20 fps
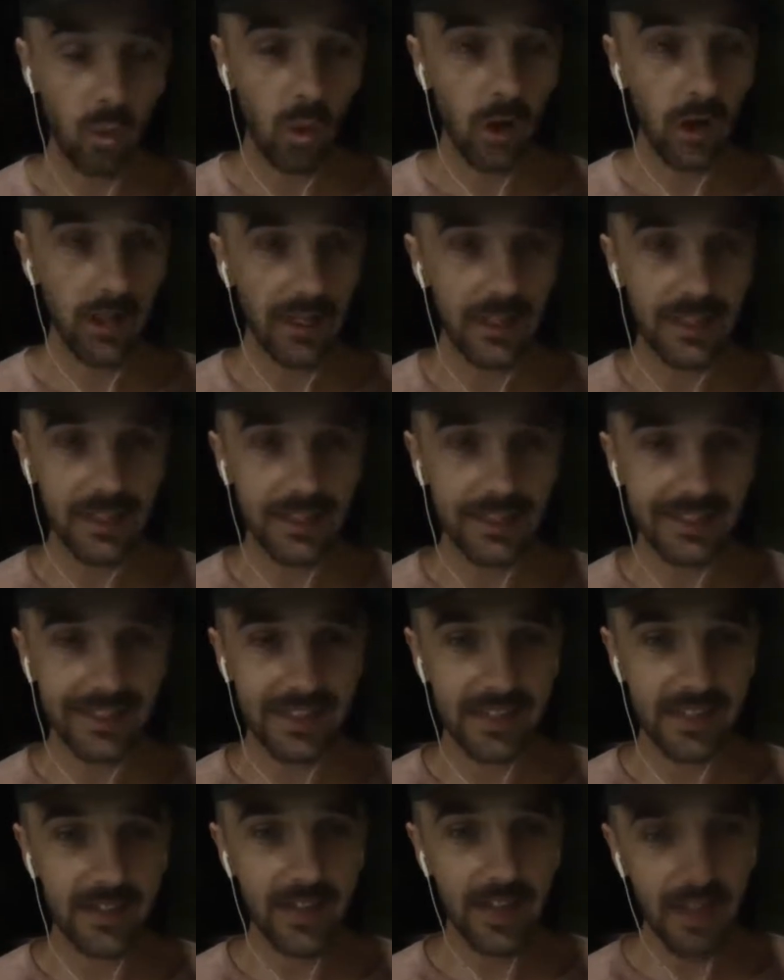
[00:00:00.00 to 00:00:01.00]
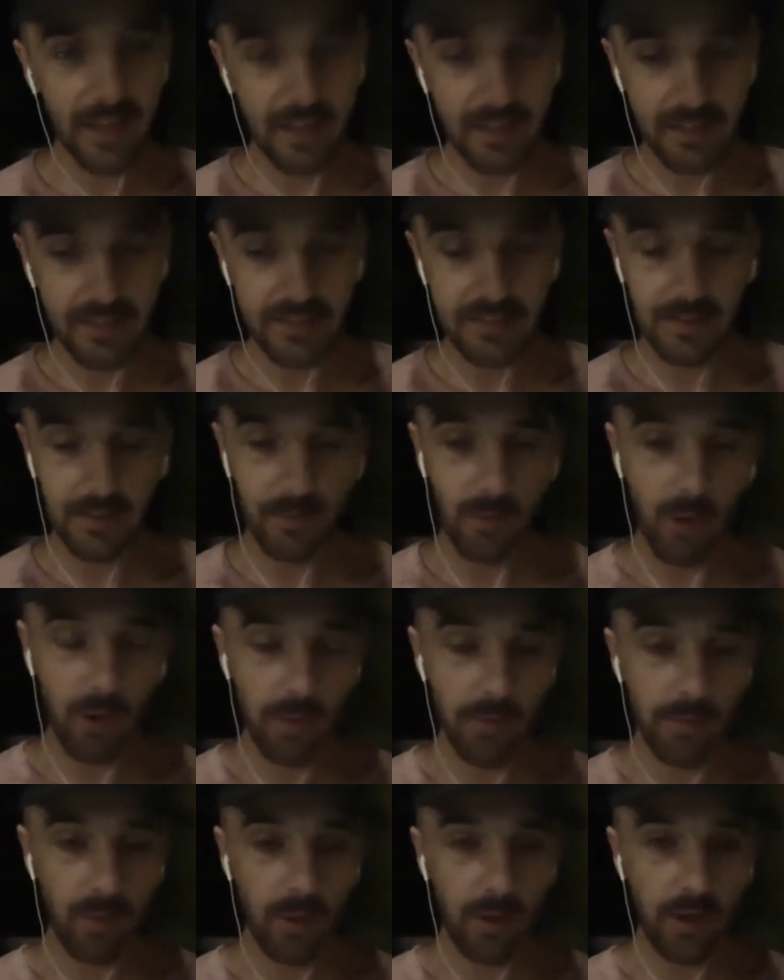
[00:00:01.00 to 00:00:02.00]
what LinkedIn is, and more
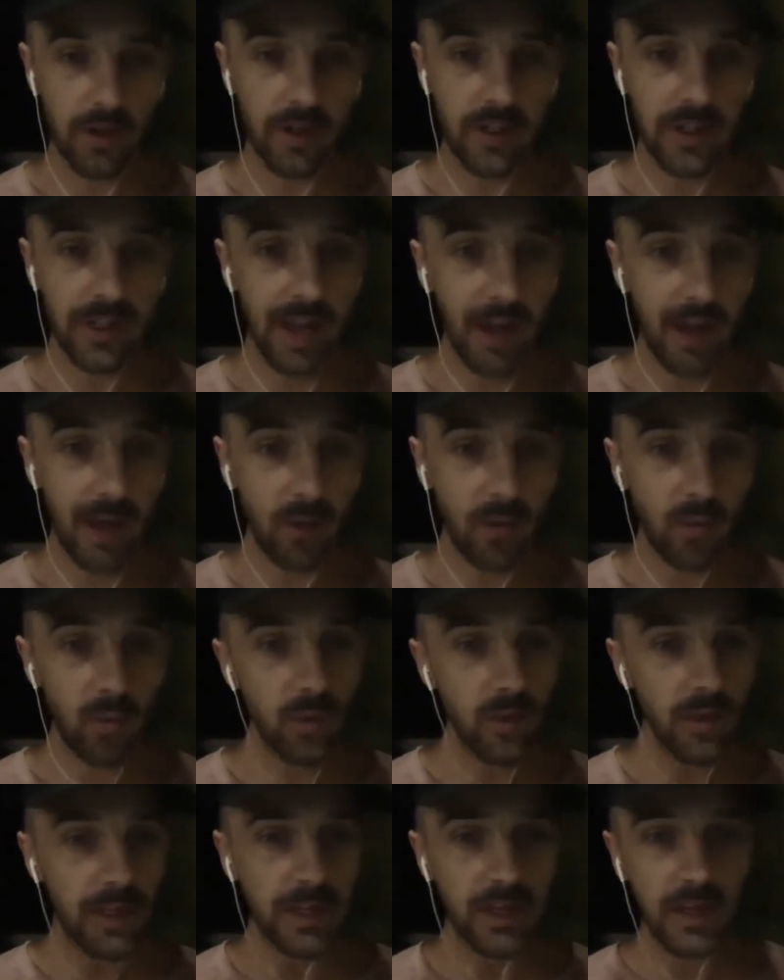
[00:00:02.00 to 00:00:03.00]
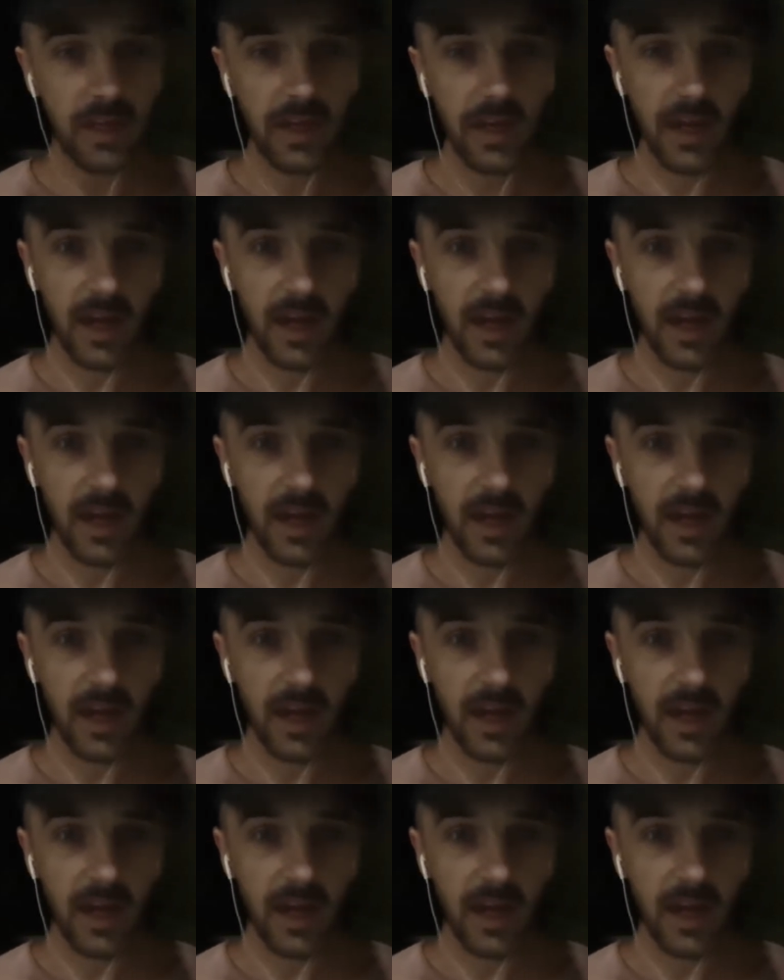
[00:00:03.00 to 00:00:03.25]
importantly, how we